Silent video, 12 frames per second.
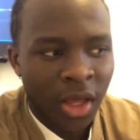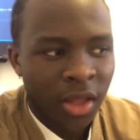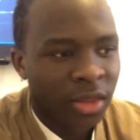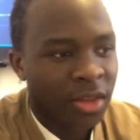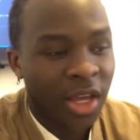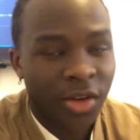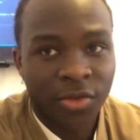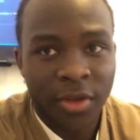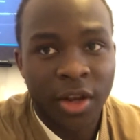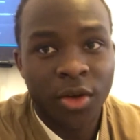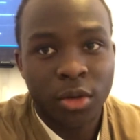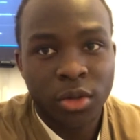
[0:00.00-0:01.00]
10
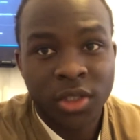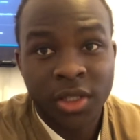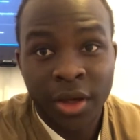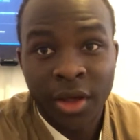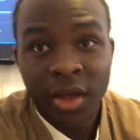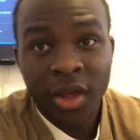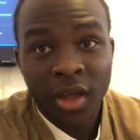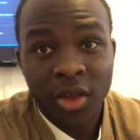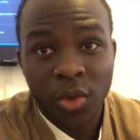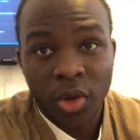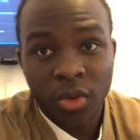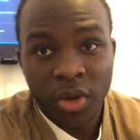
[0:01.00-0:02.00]
videos is
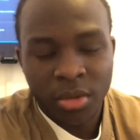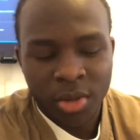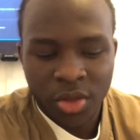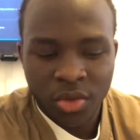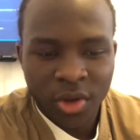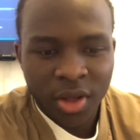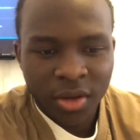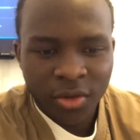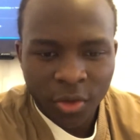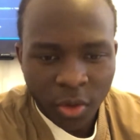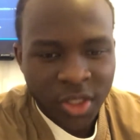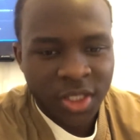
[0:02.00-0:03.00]
what we're going to be doing,
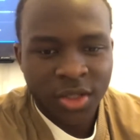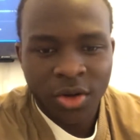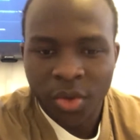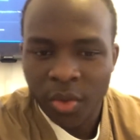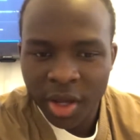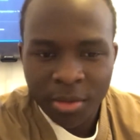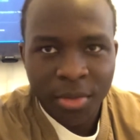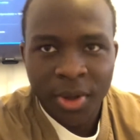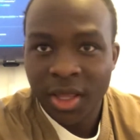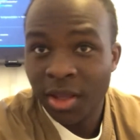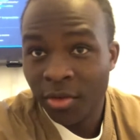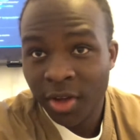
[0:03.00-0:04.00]
focusing on web
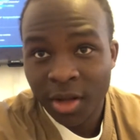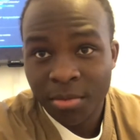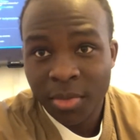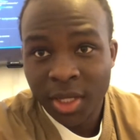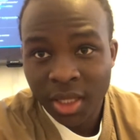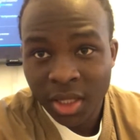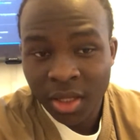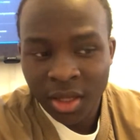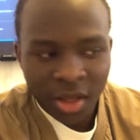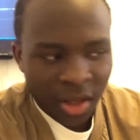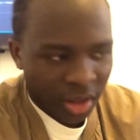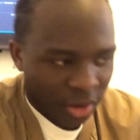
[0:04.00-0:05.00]
development,
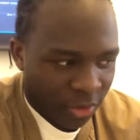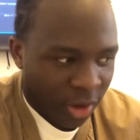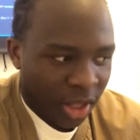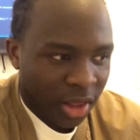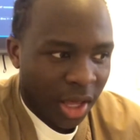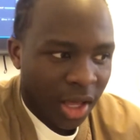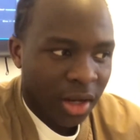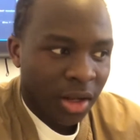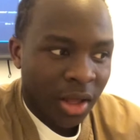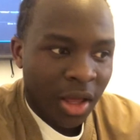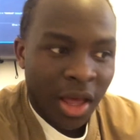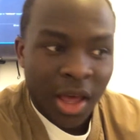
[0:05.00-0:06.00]
the front end,
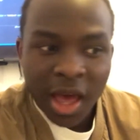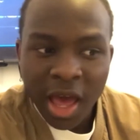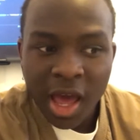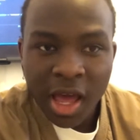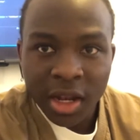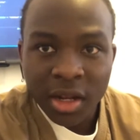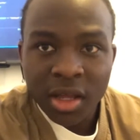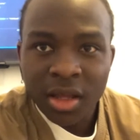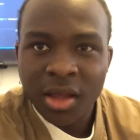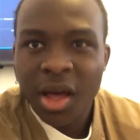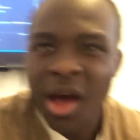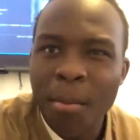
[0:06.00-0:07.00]
and
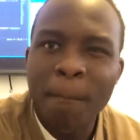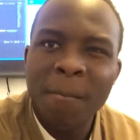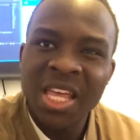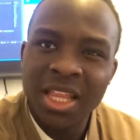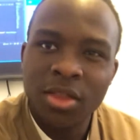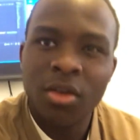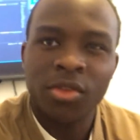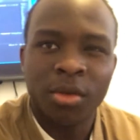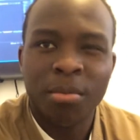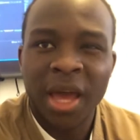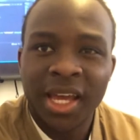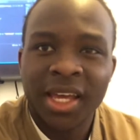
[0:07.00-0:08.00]
a bit of the
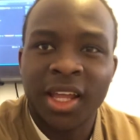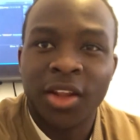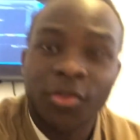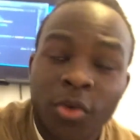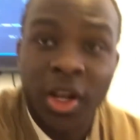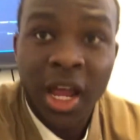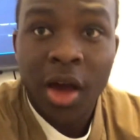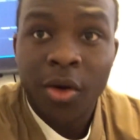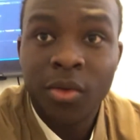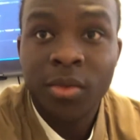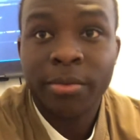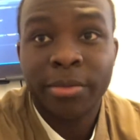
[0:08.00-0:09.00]
back end for now.
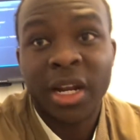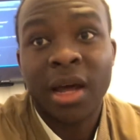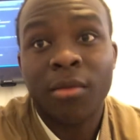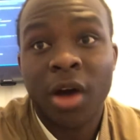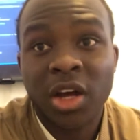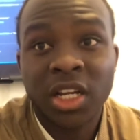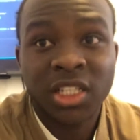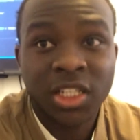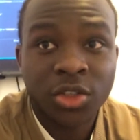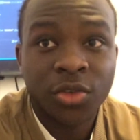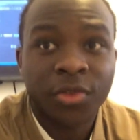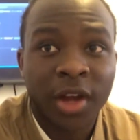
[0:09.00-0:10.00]
But I want to teach
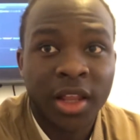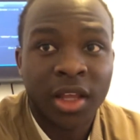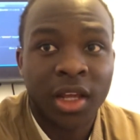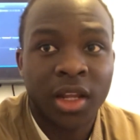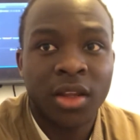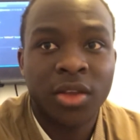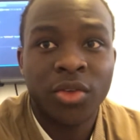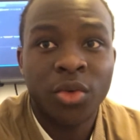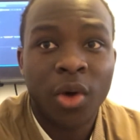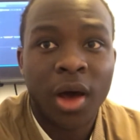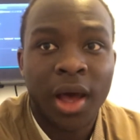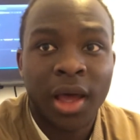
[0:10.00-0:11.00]
you front end,
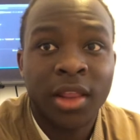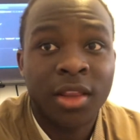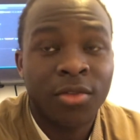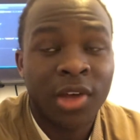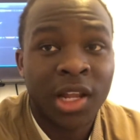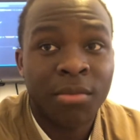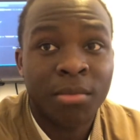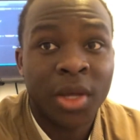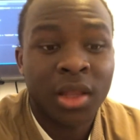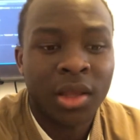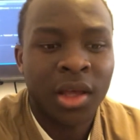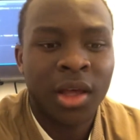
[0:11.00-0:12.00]
UI development,